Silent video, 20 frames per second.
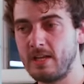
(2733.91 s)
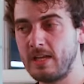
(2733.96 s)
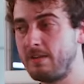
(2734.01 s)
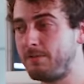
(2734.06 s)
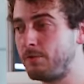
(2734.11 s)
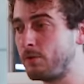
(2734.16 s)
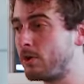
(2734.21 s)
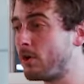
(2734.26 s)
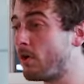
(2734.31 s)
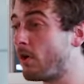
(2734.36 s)

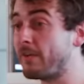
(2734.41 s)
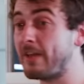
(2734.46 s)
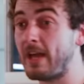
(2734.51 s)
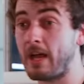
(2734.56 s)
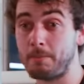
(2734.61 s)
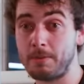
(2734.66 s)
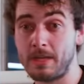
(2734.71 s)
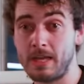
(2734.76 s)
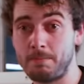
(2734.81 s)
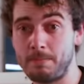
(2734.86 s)
If you go on
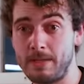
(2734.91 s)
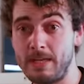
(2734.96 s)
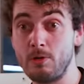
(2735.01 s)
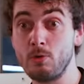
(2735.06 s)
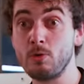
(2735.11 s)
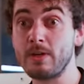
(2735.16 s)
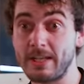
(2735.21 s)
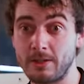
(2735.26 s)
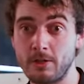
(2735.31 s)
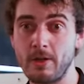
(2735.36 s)
Airbnb,
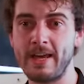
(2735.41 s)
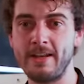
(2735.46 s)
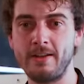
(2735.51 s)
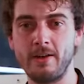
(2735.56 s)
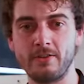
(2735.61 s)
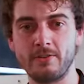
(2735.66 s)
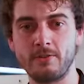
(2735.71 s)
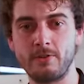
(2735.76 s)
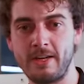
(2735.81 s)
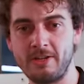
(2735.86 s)
look at the
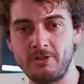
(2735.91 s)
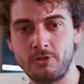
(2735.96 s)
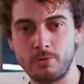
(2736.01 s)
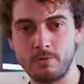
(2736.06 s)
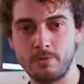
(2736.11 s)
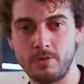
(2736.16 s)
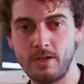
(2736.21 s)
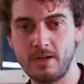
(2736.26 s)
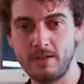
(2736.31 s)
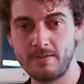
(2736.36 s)
headers, the H2.